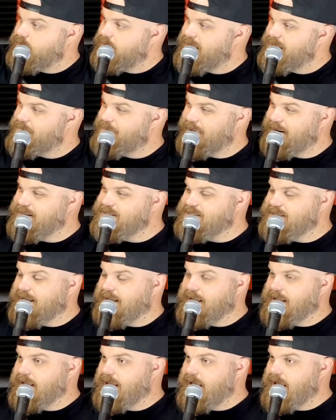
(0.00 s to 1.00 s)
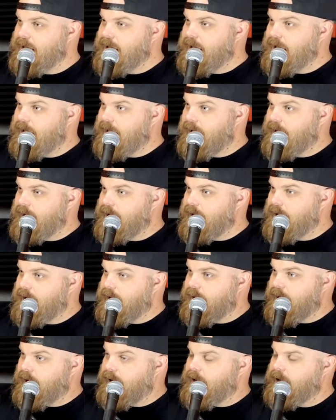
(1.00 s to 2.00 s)
Yeah. But it's like,
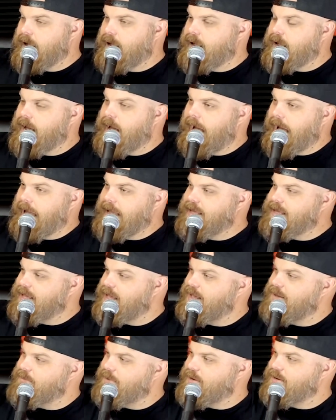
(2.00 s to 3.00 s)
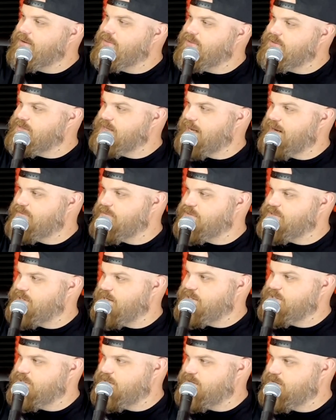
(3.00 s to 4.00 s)
I, I came into this
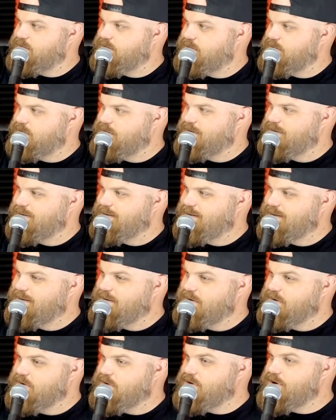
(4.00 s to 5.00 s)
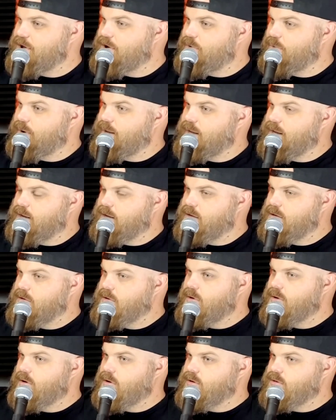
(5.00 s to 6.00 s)
conversation knowing
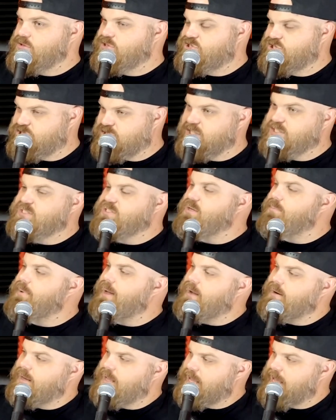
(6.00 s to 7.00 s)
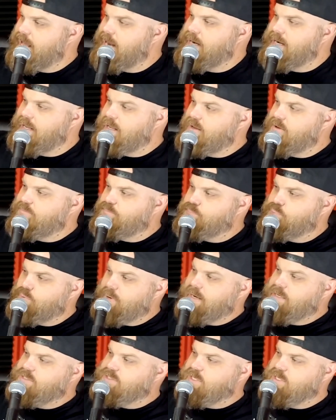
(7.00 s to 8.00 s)
just about any
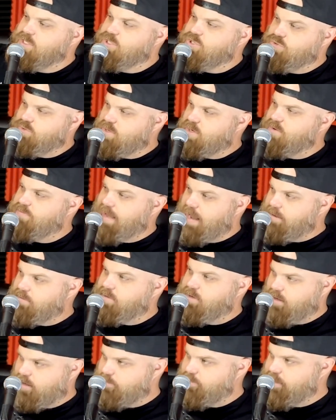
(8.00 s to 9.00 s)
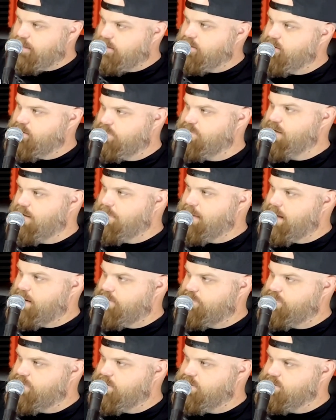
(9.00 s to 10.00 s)
branching tree of outcome that could have come out
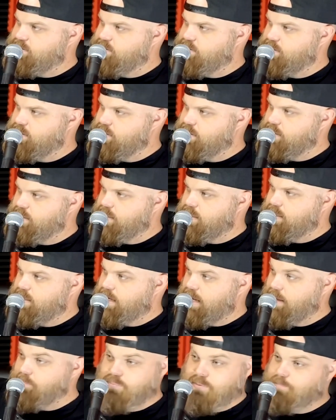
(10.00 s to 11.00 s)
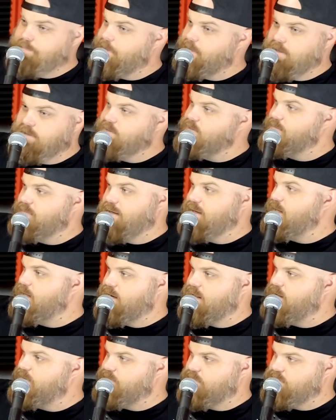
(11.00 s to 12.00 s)
of this. Yeah. I'm prepared to make
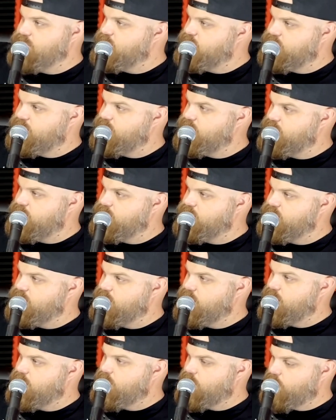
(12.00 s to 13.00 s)
any of those decisions. Yeah.